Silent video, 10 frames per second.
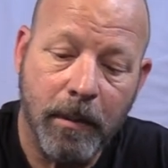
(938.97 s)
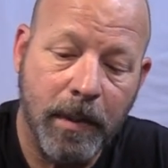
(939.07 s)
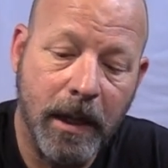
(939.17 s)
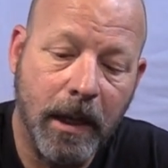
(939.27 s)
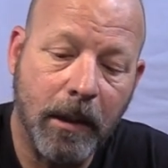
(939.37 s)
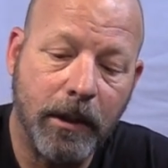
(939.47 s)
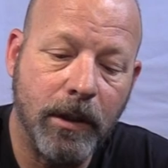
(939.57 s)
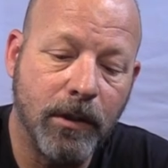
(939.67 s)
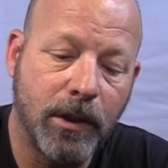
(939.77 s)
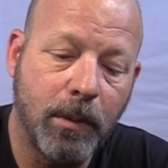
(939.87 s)
being able to
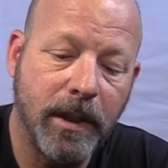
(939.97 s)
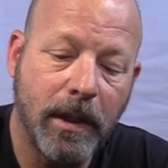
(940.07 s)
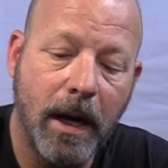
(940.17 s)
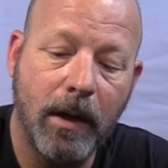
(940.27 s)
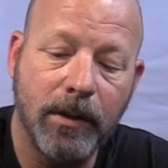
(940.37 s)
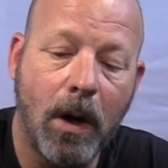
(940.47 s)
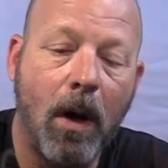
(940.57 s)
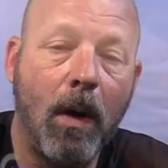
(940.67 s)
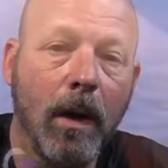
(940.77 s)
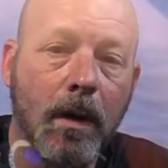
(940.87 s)
use three dials
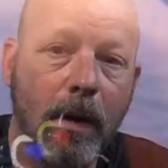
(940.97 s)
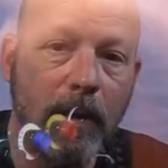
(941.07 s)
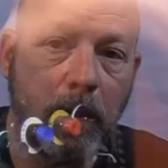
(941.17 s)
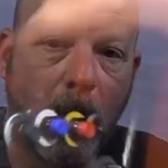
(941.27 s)
all in close